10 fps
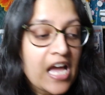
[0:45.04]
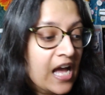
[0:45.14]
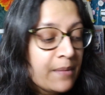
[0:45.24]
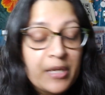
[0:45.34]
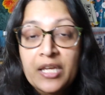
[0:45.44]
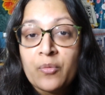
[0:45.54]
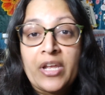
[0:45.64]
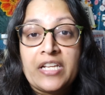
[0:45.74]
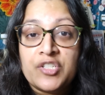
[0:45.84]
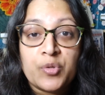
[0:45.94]
I'm going to get
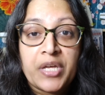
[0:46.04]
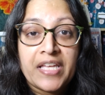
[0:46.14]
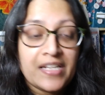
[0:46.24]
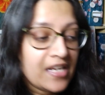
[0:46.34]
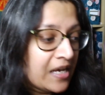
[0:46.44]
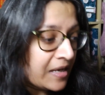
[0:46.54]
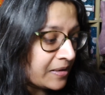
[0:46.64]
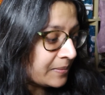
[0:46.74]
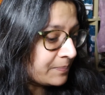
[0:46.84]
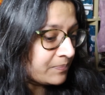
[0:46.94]
right into it.
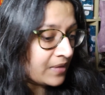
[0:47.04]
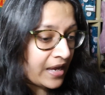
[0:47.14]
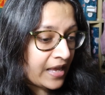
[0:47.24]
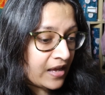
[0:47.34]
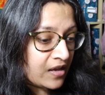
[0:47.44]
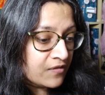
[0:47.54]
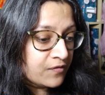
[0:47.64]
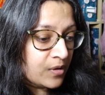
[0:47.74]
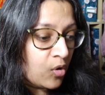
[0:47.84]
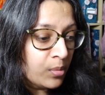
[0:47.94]
I have
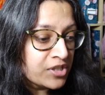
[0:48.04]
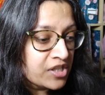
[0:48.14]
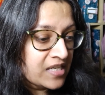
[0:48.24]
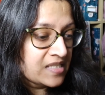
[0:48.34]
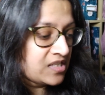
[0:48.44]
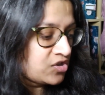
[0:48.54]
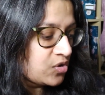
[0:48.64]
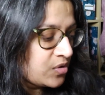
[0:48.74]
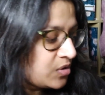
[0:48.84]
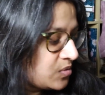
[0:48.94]
a whole bunch of things to
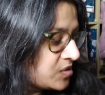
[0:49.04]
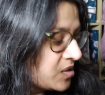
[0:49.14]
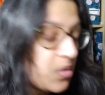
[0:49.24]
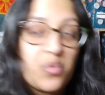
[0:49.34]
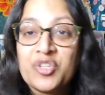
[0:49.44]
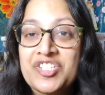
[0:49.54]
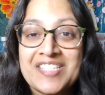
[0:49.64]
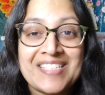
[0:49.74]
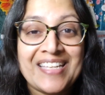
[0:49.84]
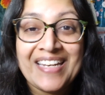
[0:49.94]
show you, so we're
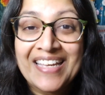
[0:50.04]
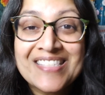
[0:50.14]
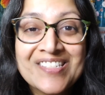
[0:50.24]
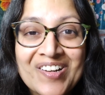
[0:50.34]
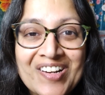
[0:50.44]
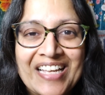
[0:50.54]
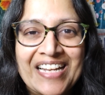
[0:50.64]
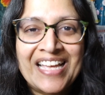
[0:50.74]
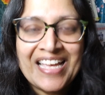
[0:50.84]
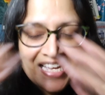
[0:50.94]
just going to get
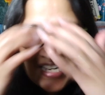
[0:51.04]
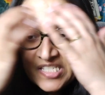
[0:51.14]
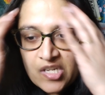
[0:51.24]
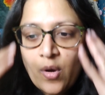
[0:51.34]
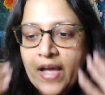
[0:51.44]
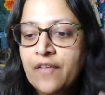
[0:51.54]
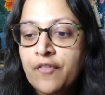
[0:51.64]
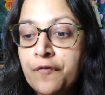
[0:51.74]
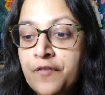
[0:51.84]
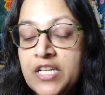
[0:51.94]
started. So I have
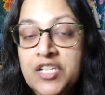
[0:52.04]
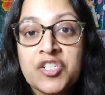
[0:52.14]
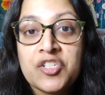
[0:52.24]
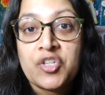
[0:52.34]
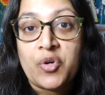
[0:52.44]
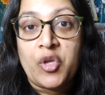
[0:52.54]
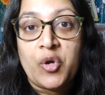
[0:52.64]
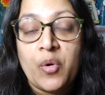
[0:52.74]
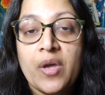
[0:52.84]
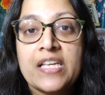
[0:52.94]
a finish to show you.